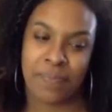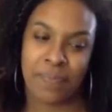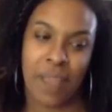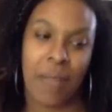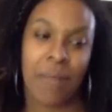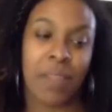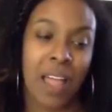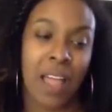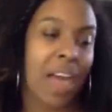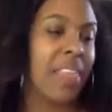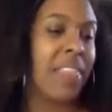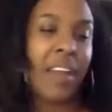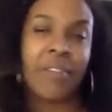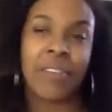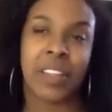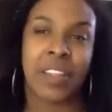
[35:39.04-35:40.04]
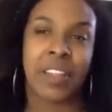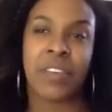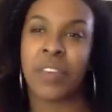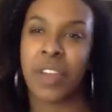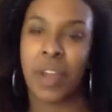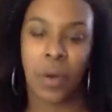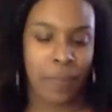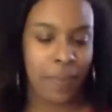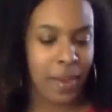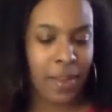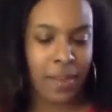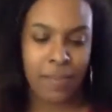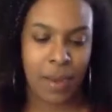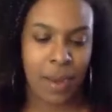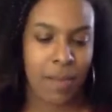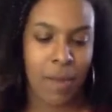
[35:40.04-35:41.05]
I'm glad everything reopened,
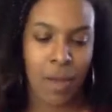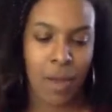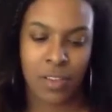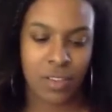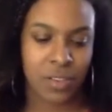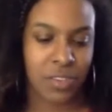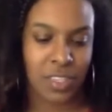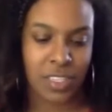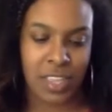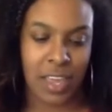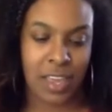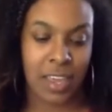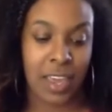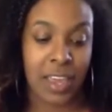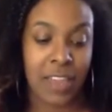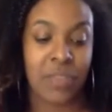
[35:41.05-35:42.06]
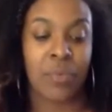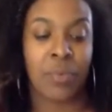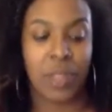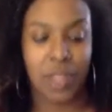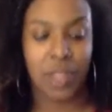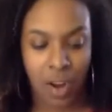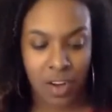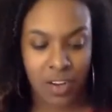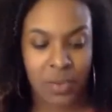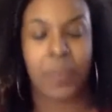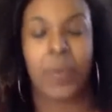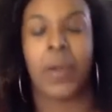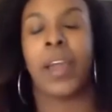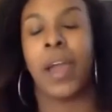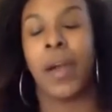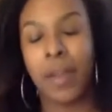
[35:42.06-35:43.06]
but I'm also just like, it's really hard to
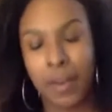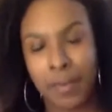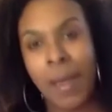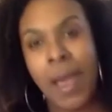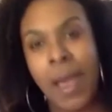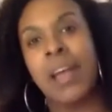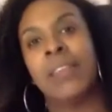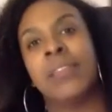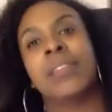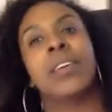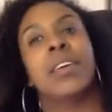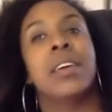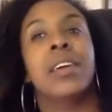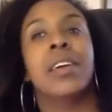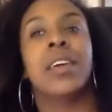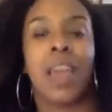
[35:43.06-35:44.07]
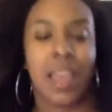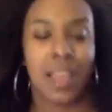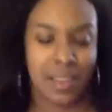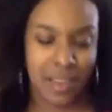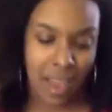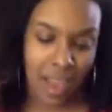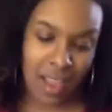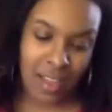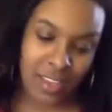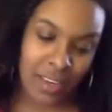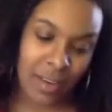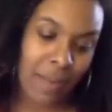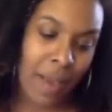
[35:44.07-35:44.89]
work out in a mask and dance in a